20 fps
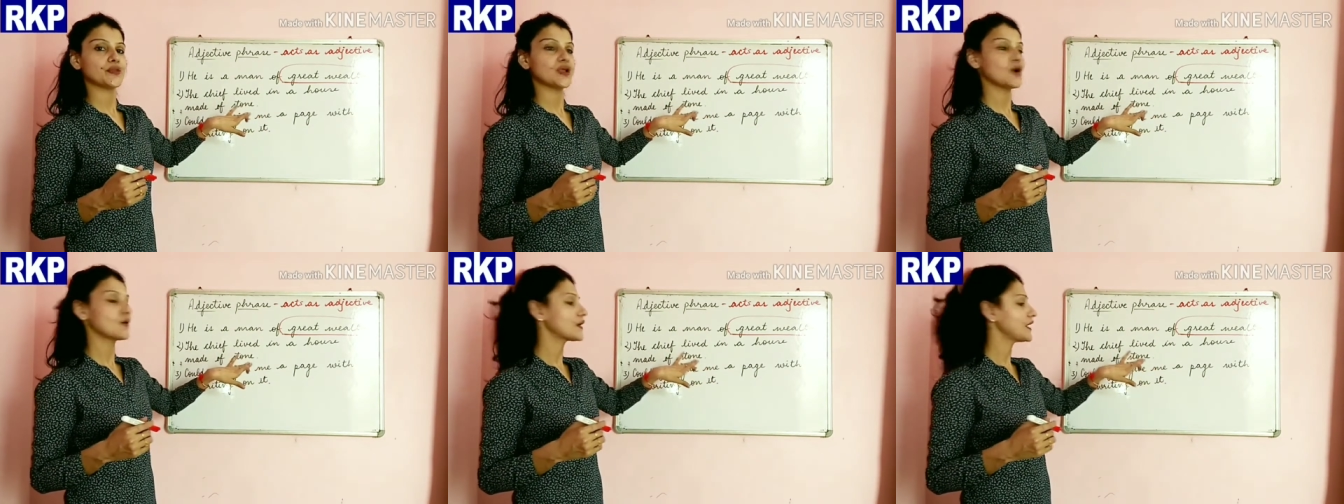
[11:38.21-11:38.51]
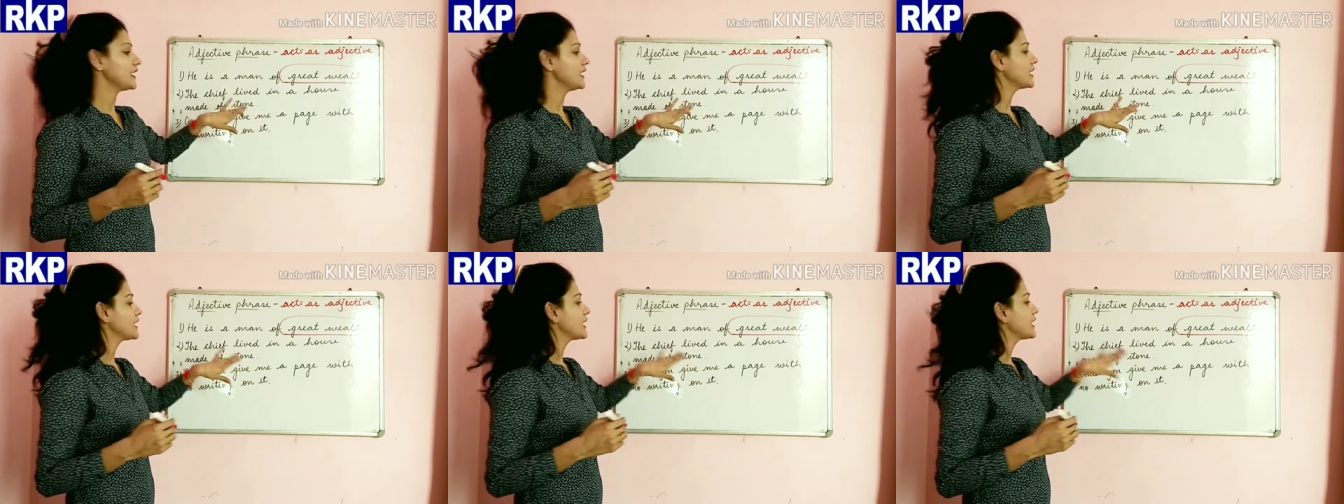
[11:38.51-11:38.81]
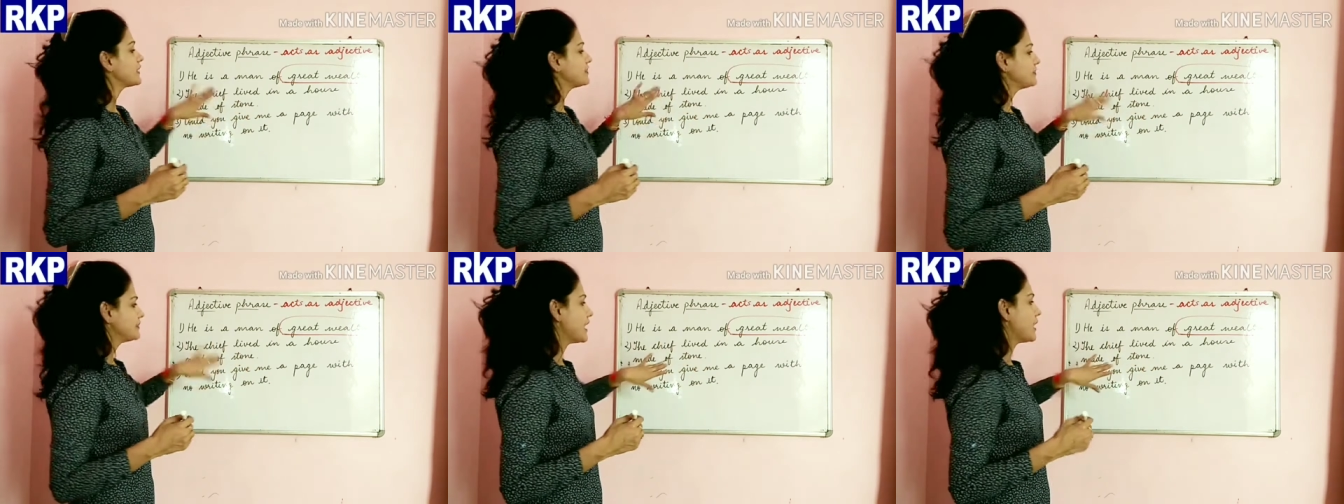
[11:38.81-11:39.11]
Okay,
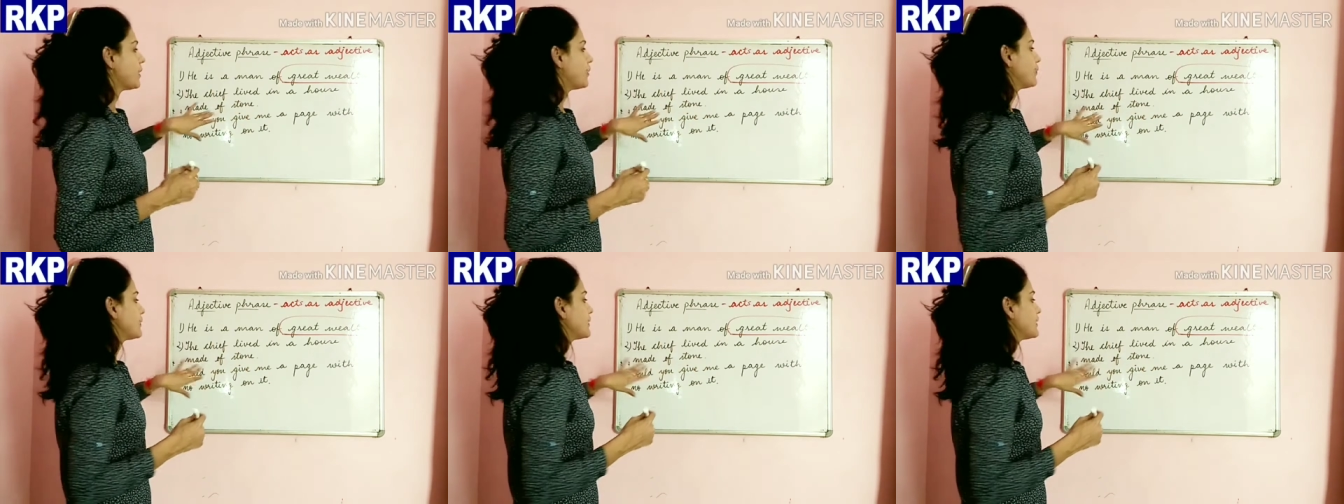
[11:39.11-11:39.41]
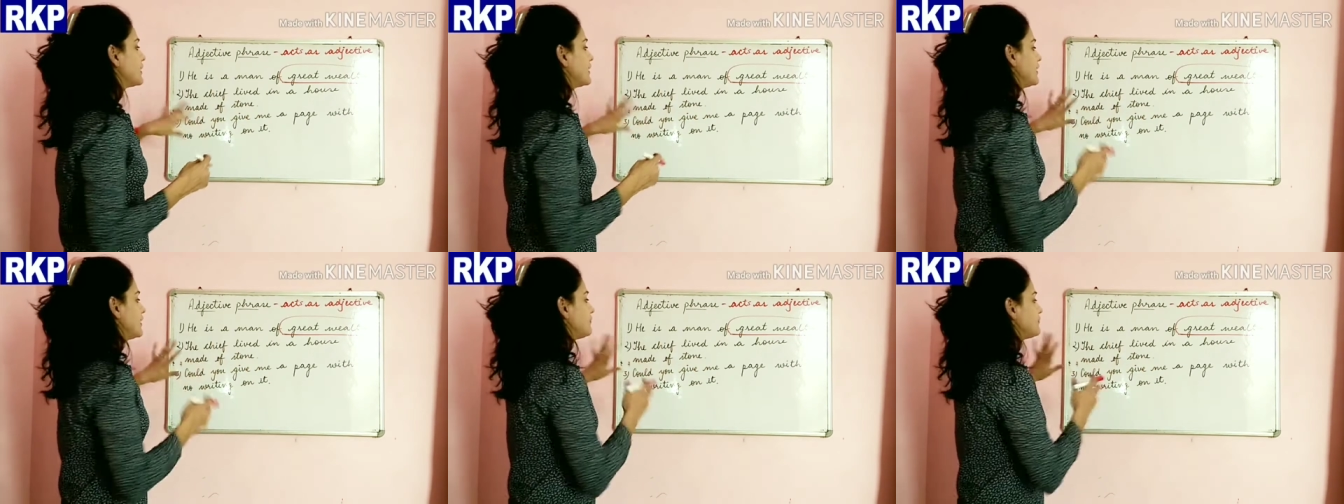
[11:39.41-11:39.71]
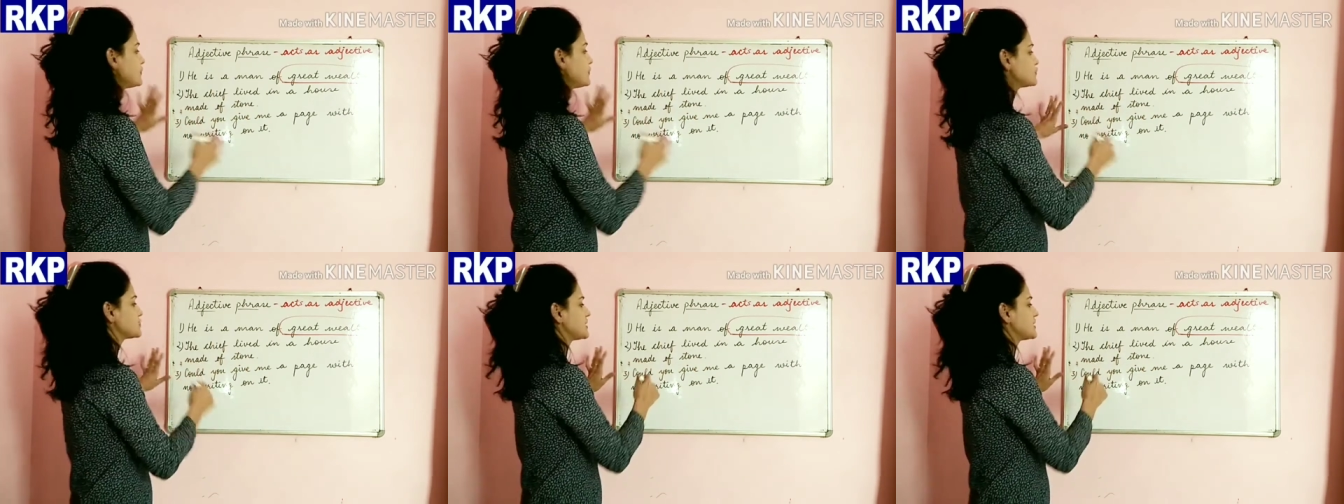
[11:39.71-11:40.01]
now if
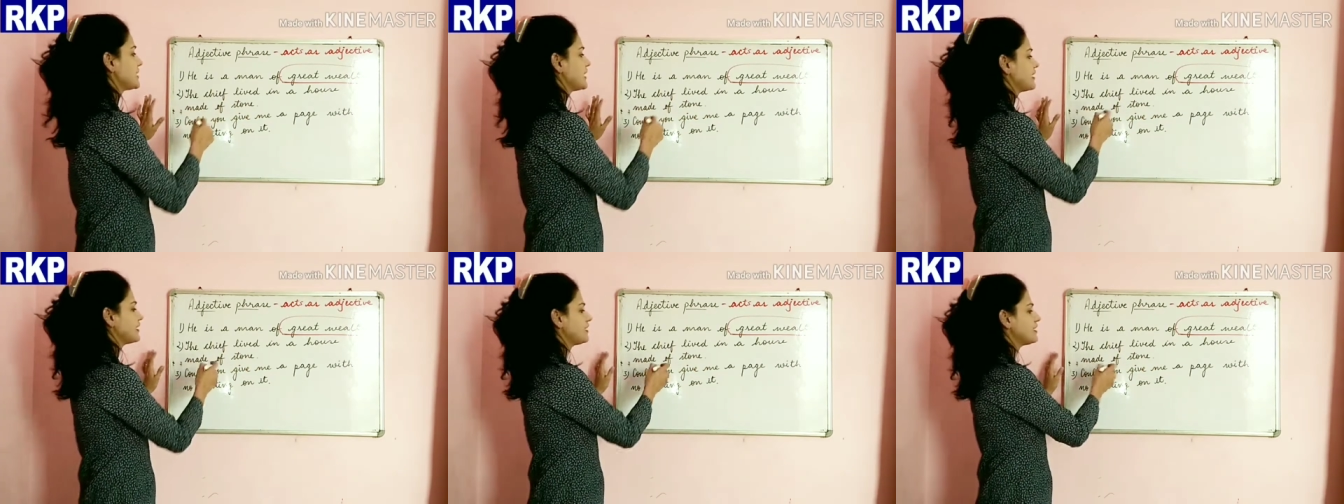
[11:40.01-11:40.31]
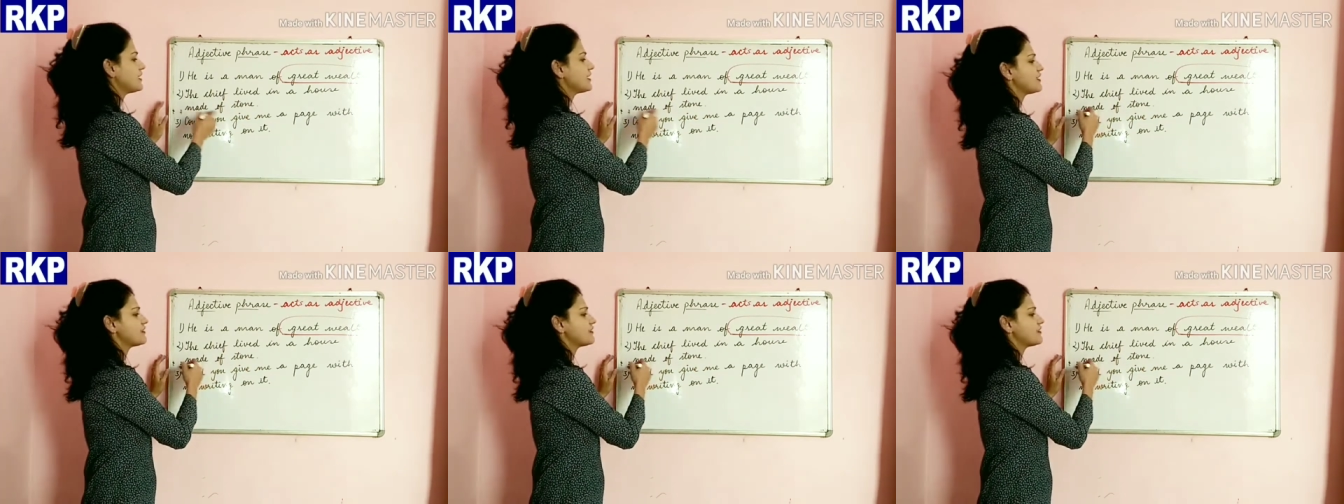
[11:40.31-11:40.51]
you see here,